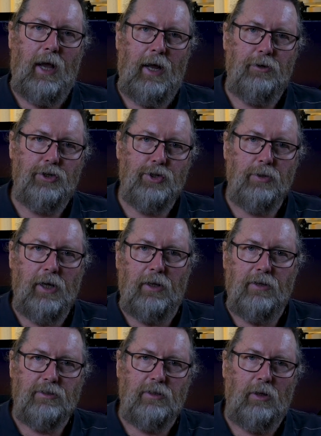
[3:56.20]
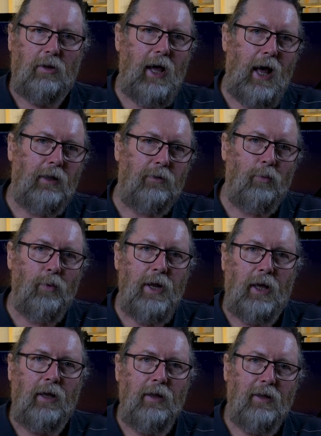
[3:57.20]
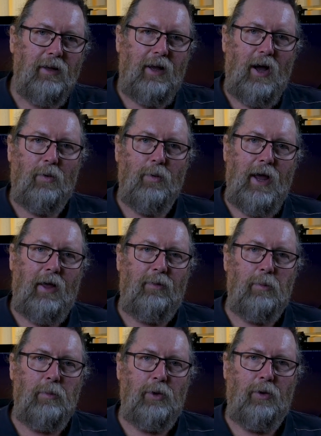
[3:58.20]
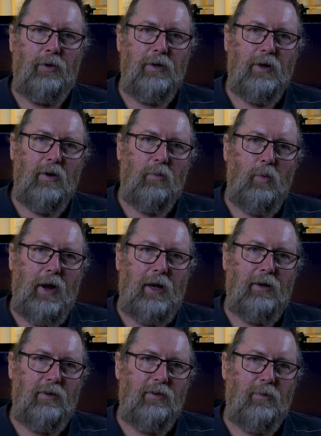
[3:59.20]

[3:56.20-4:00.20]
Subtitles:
and you should get this little coloured ring around the moon when